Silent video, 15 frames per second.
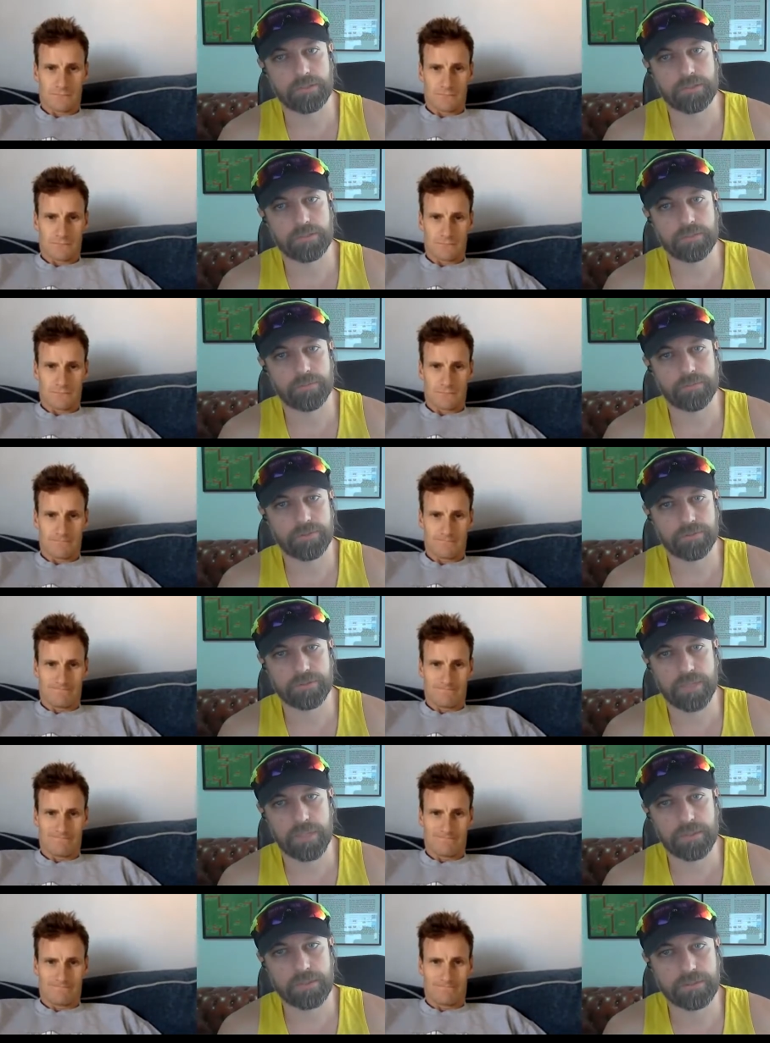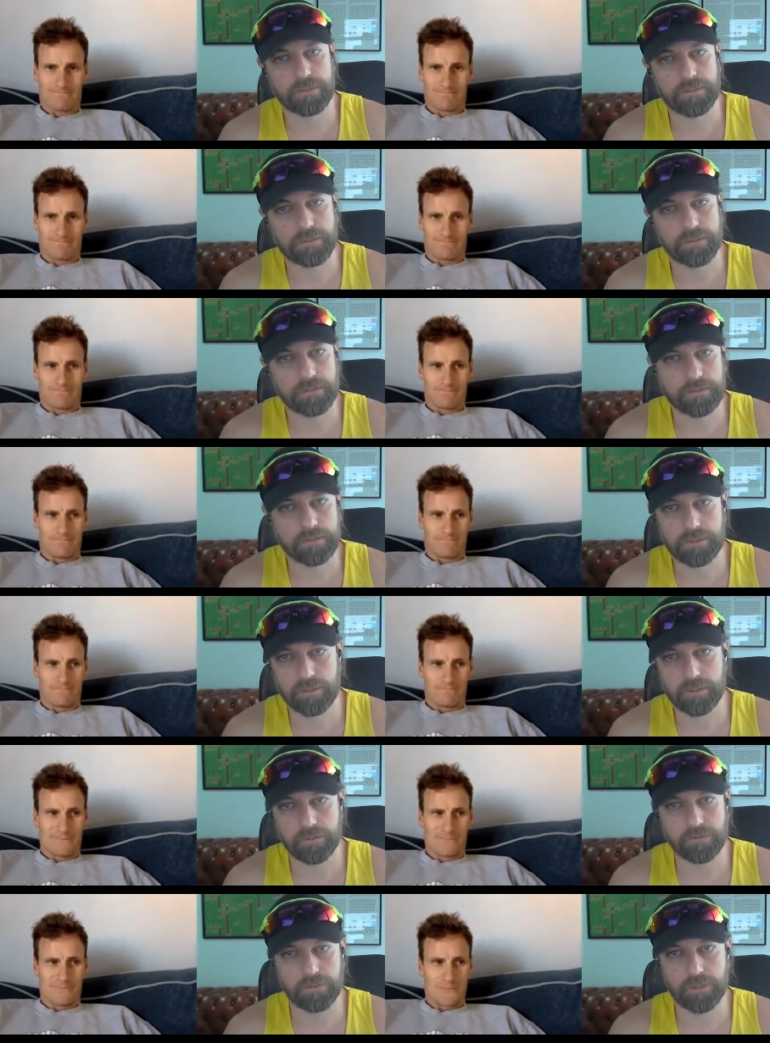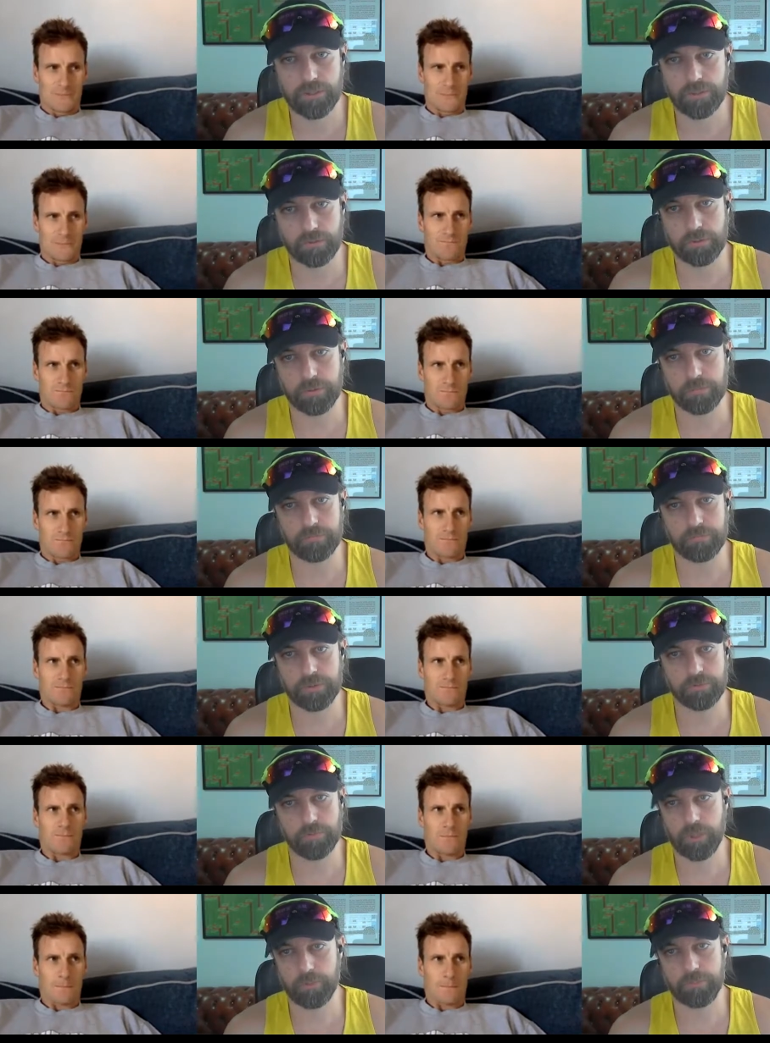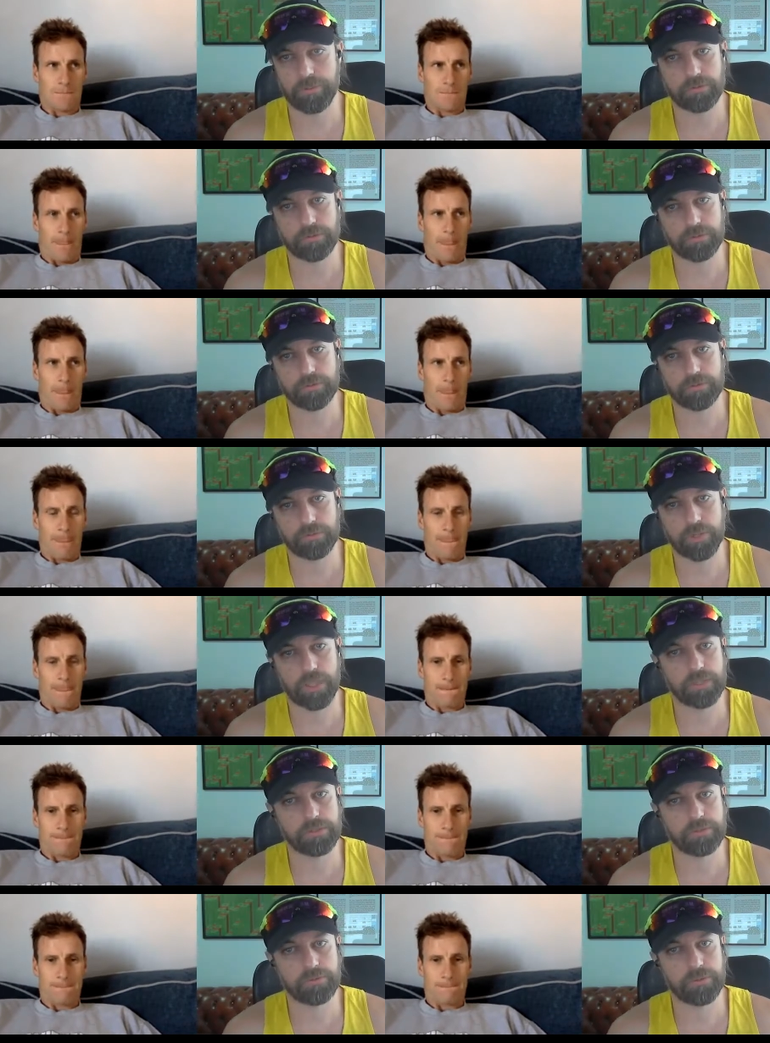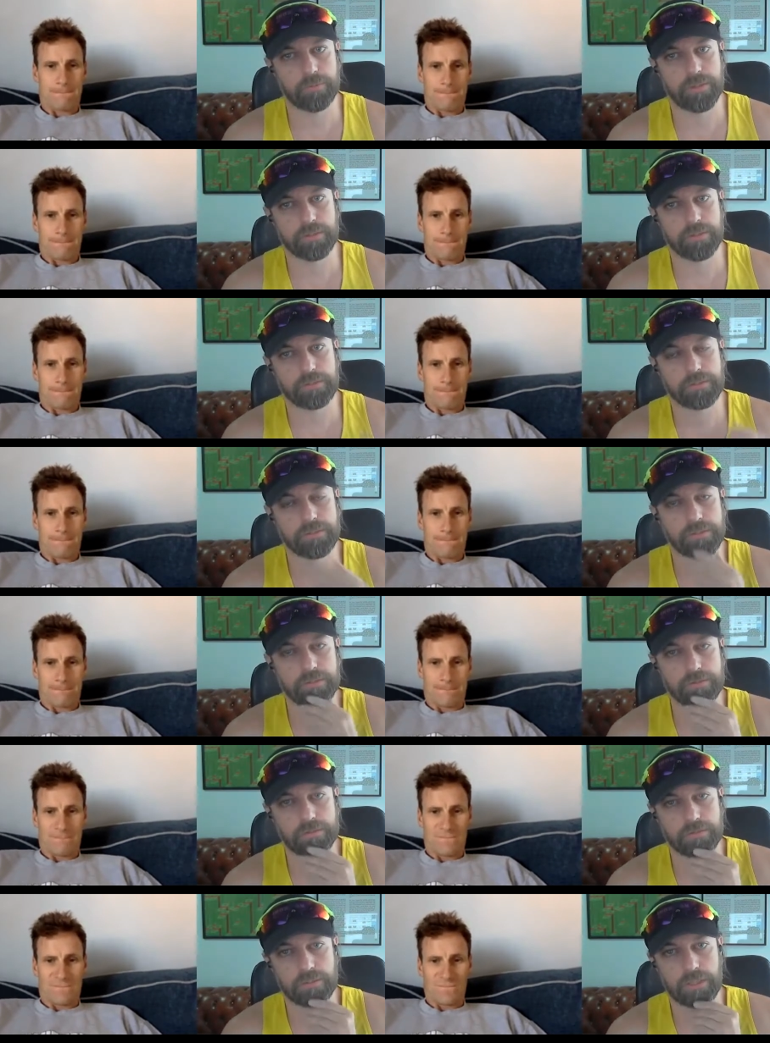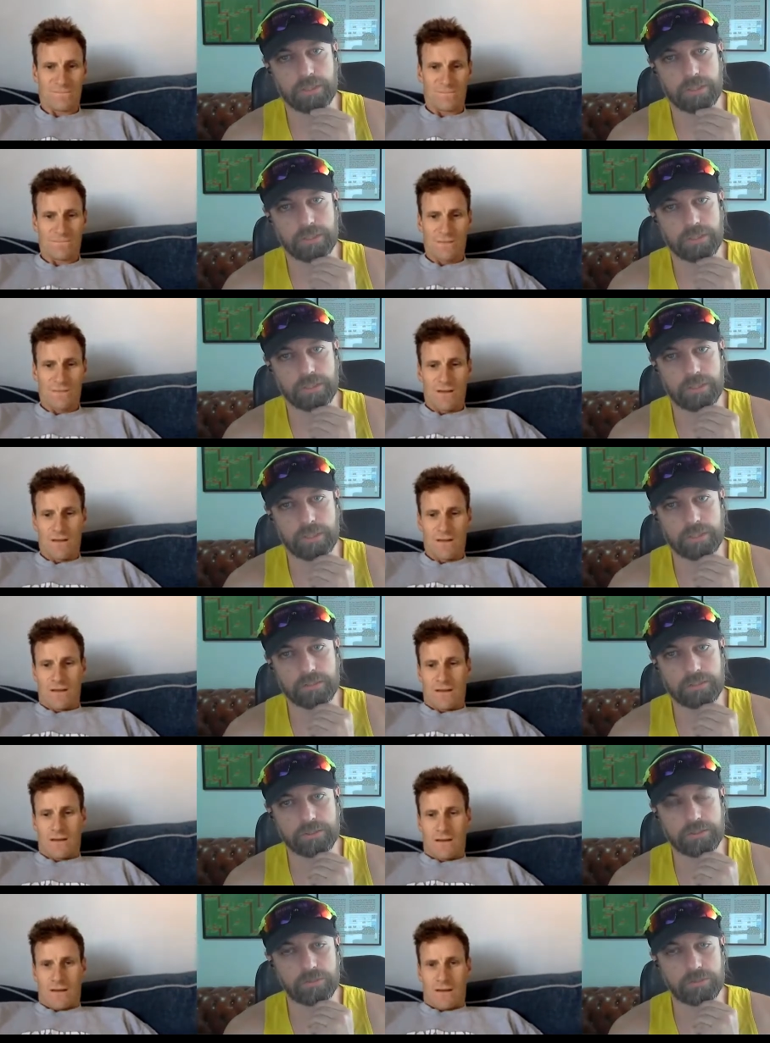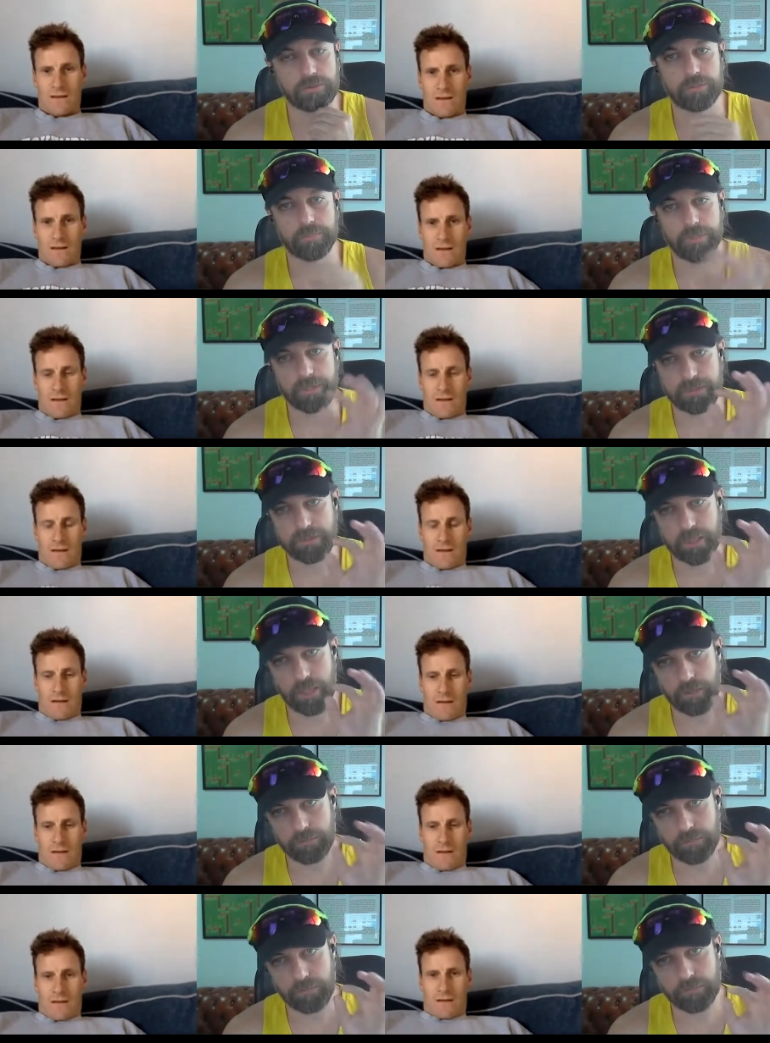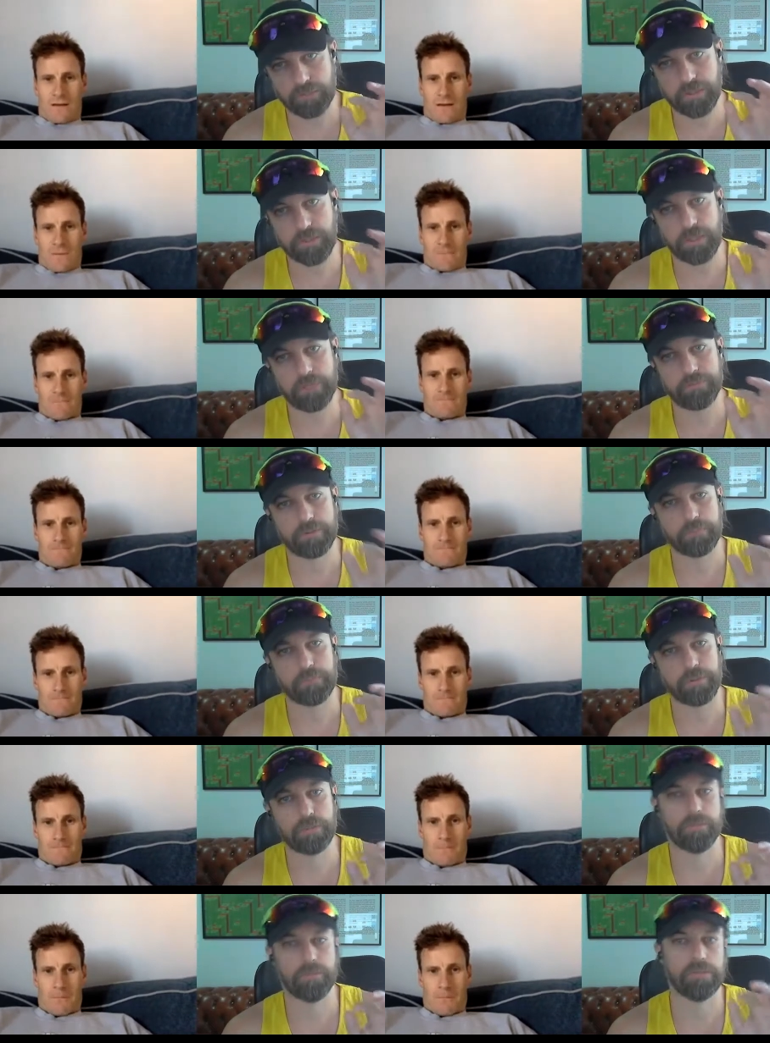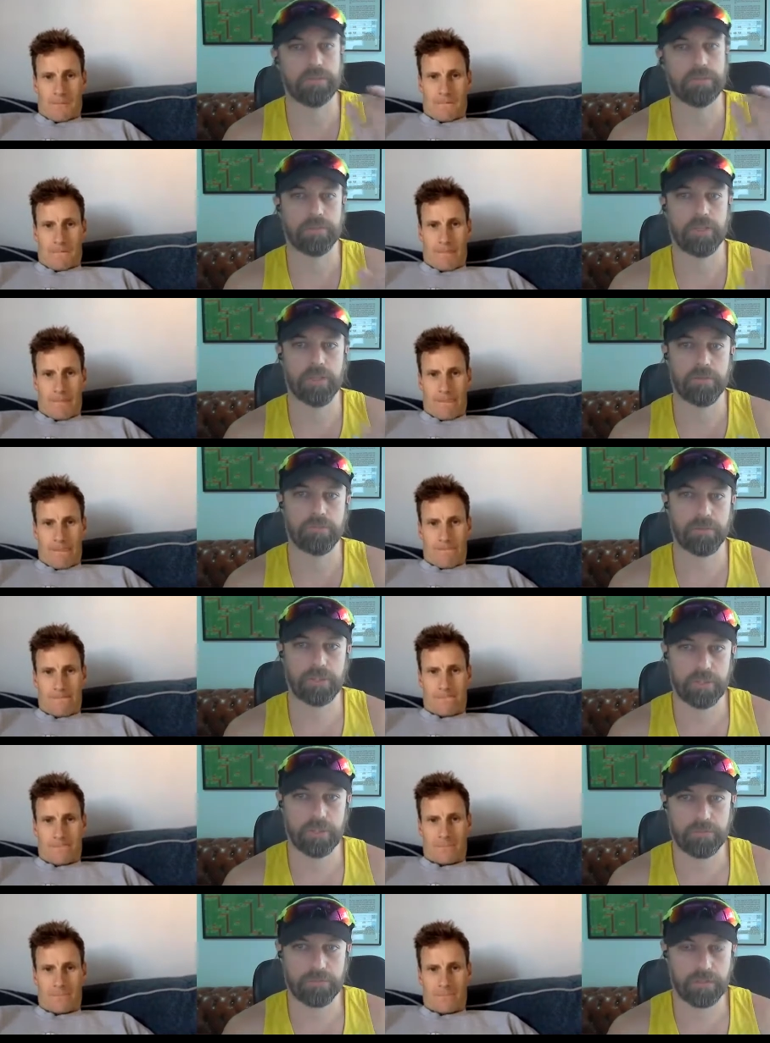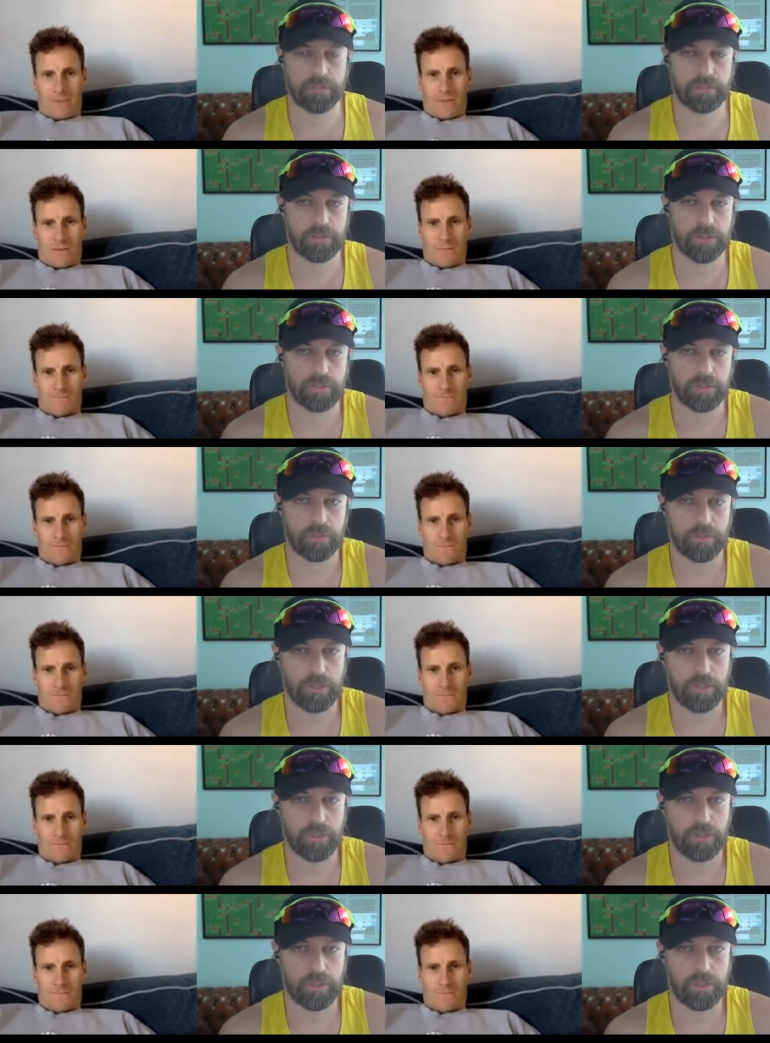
Speaker 1: You know, because athletes, you know, they know the. In my opinion, you guys know the best. You know, like elite athletes, you know the best how to tweak every millimeter, every every little,